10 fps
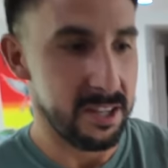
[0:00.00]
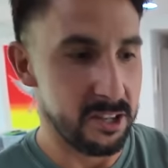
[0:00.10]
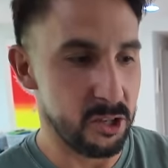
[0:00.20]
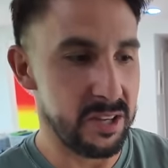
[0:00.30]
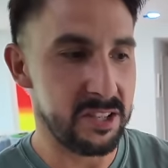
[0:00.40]

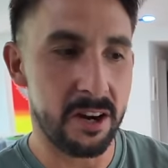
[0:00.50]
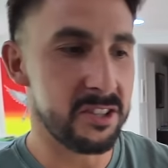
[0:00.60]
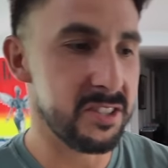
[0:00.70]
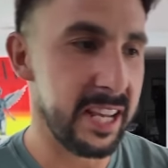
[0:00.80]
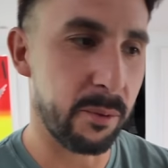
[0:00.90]
So these aren't
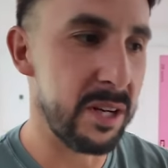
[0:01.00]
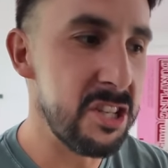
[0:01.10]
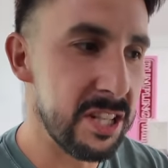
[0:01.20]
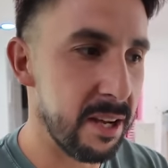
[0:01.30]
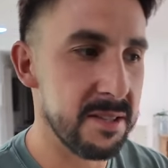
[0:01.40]
just like
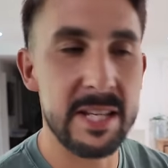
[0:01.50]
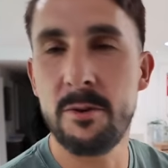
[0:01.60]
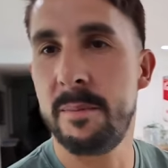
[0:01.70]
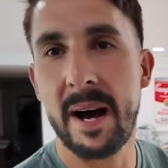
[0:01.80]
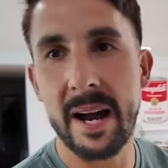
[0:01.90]
reshells that you
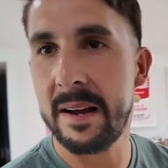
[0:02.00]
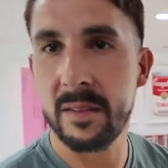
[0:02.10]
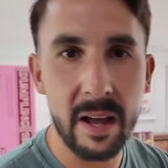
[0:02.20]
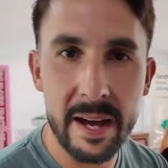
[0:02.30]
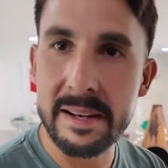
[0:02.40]
would buy
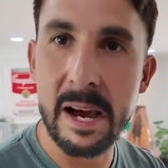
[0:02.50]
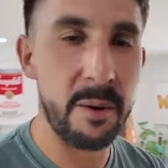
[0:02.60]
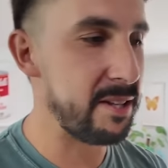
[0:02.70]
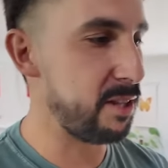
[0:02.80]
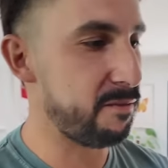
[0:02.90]
online
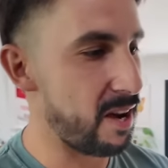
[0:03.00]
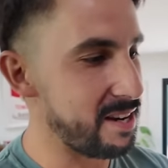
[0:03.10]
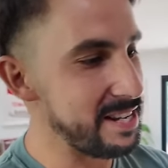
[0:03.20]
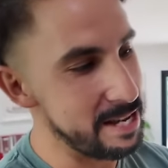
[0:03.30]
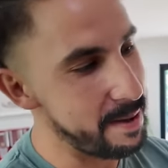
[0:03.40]
nowadays that you
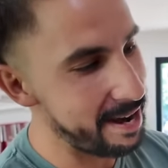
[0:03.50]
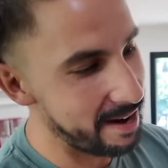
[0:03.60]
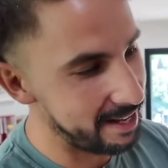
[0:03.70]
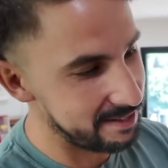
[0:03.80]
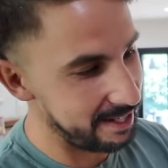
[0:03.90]
find on eBay or
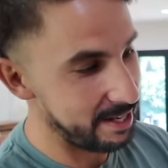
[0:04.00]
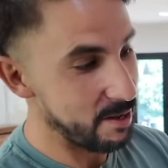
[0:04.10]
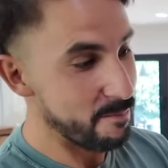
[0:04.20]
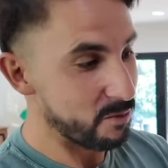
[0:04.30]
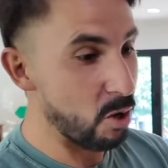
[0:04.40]
Etsy.
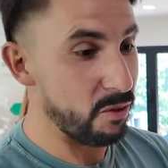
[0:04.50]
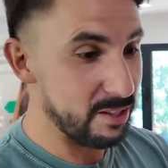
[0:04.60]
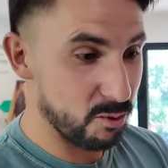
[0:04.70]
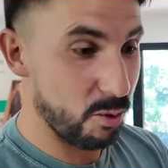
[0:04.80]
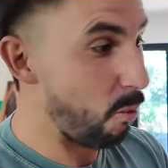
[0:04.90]
No,
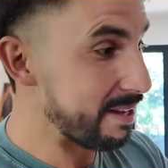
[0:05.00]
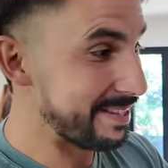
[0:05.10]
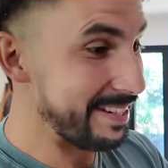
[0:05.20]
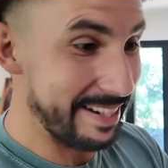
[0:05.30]
these are the ones that